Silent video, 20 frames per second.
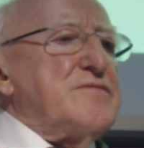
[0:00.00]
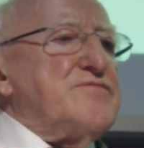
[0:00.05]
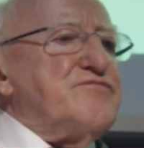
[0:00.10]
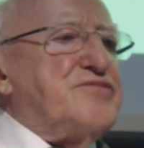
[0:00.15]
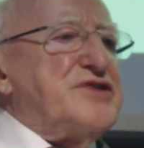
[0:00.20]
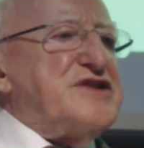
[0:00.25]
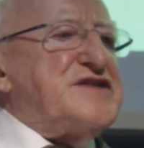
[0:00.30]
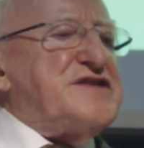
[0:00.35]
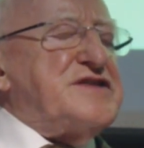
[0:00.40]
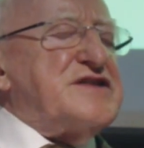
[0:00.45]

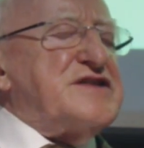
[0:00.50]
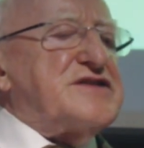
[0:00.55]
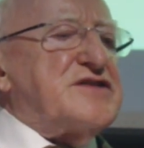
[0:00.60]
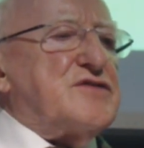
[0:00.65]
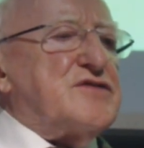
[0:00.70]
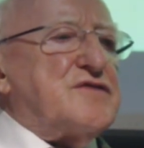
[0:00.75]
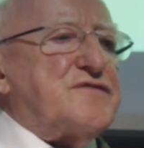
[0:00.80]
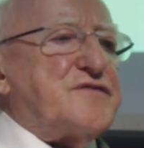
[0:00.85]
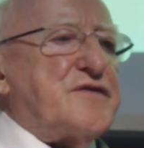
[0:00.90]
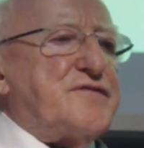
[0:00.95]
business
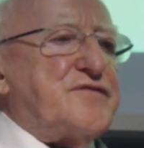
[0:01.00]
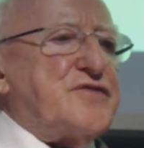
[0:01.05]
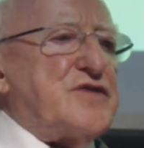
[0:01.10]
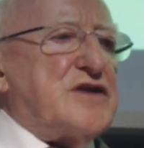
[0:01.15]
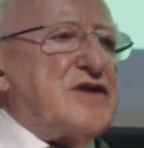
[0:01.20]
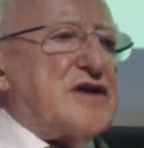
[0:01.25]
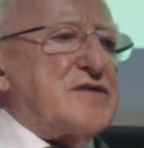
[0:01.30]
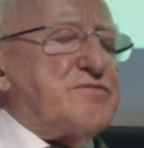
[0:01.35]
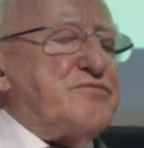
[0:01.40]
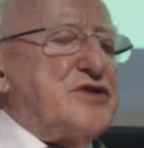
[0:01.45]
of, if you
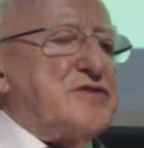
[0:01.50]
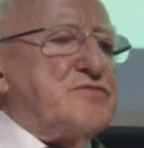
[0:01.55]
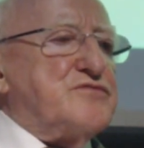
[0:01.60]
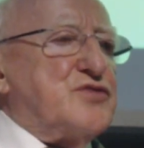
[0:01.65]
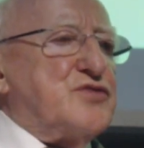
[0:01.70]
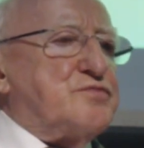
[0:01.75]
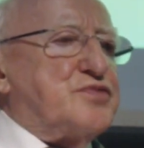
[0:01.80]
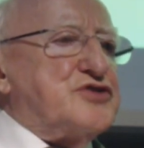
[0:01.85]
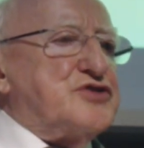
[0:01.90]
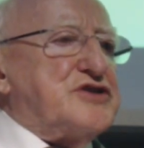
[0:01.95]
like, being
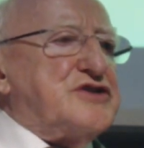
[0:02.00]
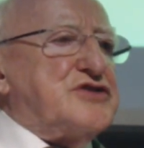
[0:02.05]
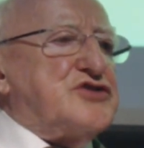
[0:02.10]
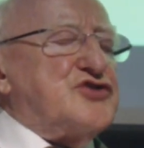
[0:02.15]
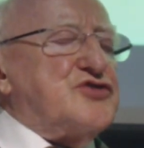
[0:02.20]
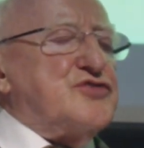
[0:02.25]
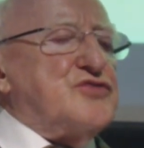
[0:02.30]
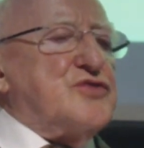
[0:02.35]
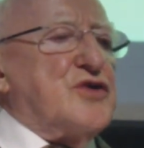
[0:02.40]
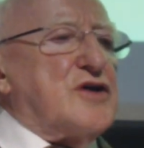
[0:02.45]
put
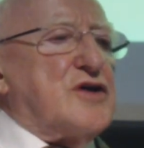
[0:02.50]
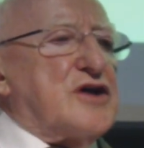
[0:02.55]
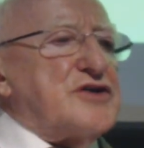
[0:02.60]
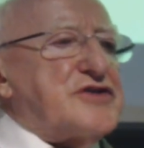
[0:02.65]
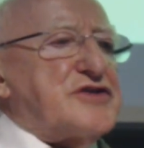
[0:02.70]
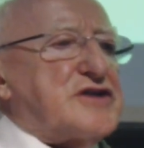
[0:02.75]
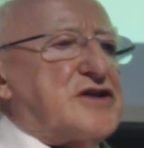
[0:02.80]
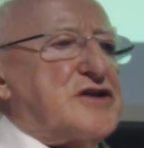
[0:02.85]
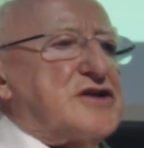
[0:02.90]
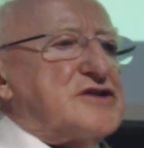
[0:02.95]
into
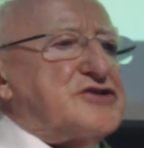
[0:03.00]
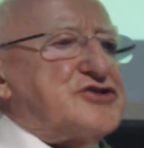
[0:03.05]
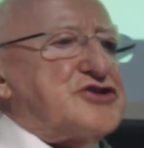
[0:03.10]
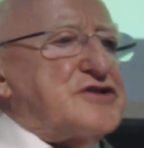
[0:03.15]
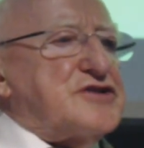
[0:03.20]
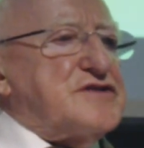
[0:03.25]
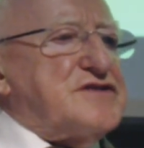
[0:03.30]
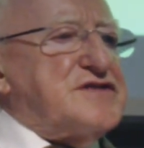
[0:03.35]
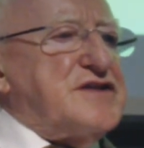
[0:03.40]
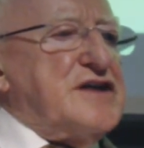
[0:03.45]
other
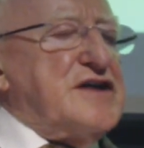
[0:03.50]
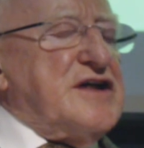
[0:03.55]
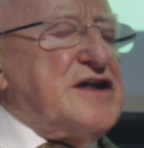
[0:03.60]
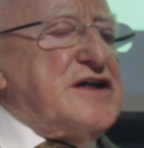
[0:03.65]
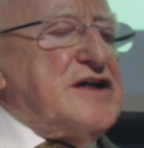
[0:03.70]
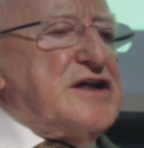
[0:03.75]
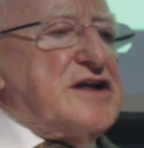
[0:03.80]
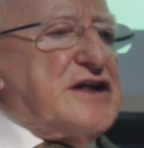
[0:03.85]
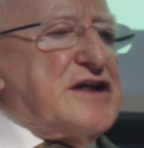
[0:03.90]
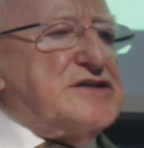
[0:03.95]
cultures,
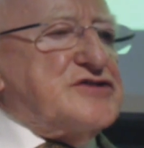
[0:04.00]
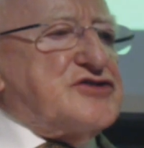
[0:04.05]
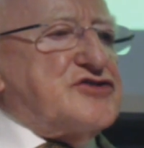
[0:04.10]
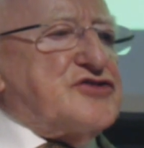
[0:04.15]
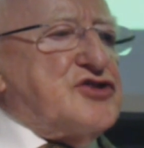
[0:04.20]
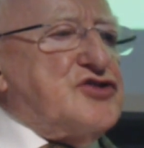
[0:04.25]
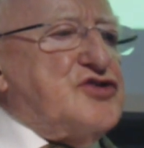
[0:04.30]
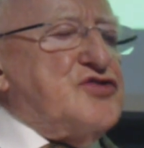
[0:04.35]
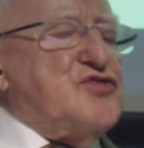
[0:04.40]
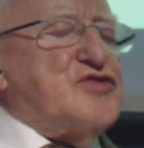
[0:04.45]
and
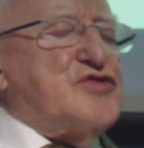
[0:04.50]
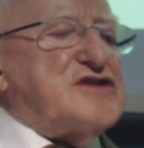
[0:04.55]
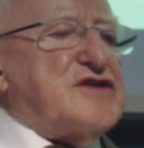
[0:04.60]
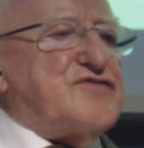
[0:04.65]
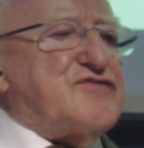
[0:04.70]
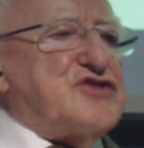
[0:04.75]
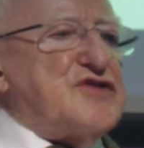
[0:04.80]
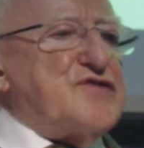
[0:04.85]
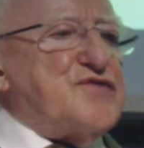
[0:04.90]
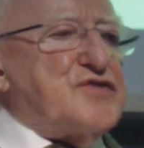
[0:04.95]
the use
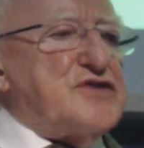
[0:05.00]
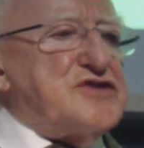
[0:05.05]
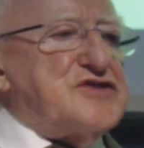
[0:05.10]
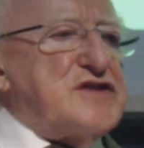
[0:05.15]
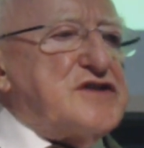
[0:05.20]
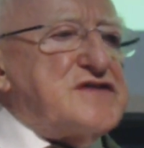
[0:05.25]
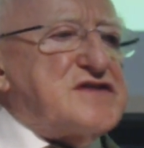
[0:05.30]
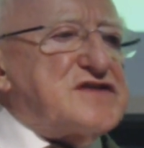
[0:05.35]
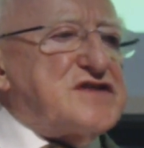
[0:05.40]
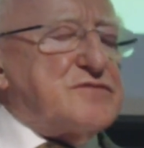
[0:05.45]
of different
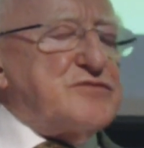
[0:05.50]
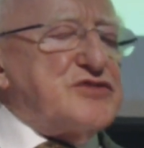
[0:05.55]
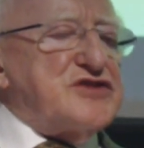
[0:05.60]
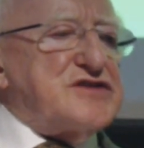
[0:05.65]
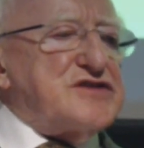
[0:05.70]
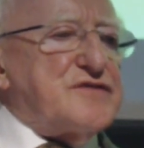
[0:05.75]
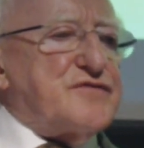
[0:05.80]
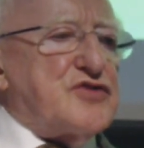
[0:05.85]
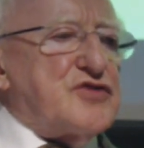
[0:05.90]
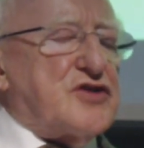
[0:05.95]

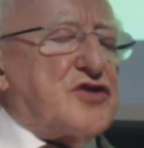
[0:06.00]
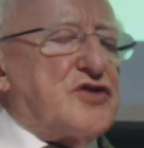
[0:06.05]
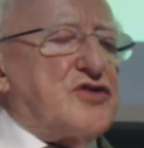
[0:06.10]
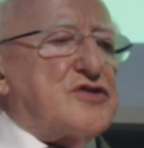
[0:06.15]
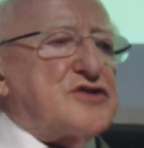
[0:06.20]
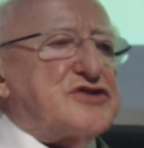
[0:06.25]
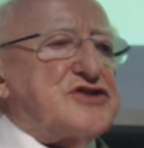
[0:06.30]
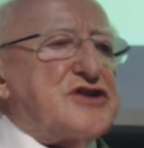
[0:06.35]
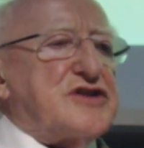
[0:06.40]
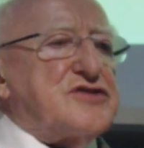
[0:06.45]
instruments of
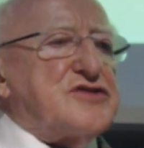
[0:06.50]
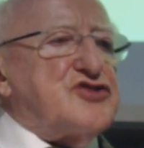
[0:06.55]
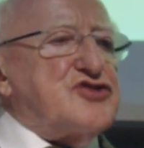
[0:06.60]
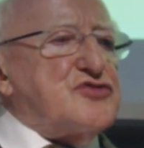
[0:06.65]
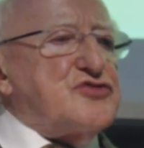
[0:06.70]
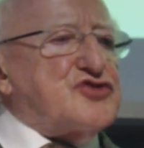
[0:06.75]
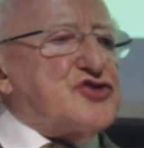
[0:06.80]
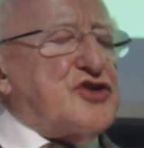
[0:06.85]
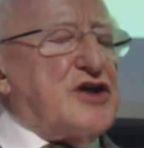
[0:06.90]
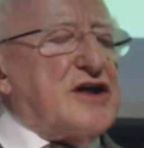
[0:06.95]
recording to
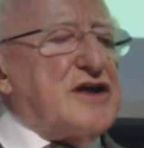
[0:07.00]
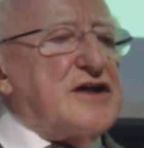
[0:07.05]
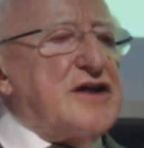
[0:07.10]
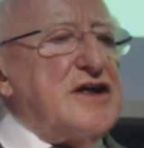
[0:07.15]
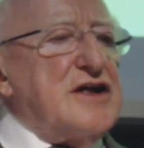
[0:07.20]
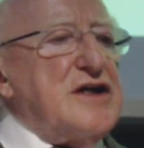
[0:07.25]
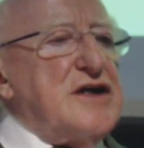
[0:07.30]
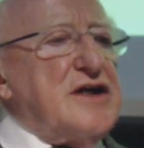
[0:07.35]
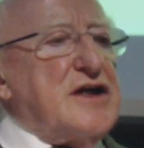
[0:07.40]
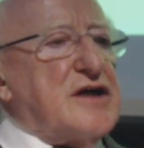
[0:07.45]
try
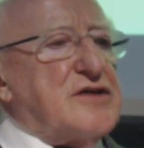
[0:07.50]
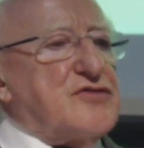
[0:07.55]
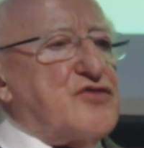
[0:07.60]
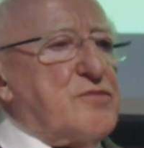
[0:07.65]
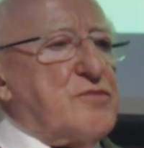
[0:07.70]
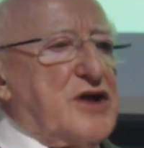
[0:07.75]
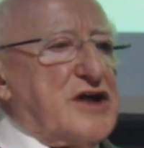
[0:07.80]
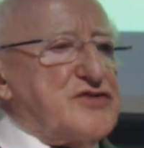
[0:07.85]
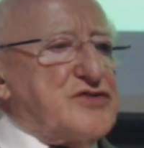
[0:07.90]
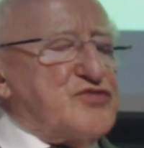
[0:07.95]
and
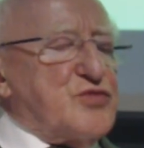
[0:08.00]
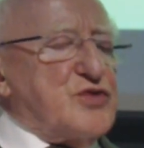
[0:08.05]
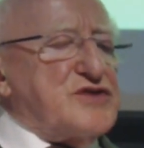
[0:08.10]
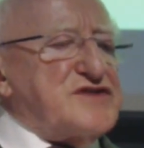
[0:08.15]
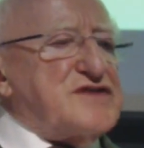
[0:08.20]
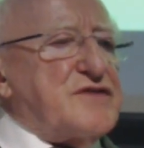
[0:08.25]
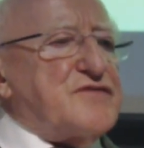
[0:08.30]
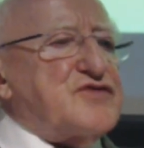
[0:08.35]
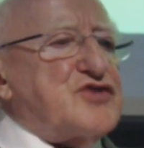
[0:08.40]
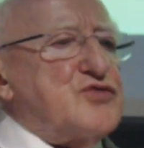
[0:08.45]
remind
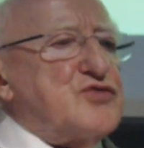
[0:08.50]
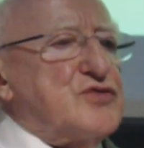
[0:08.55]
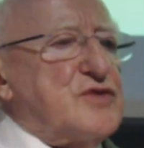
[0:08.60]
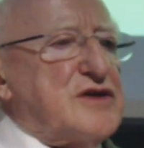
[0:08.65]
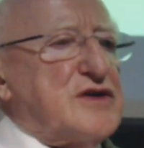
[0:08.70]
oneself to,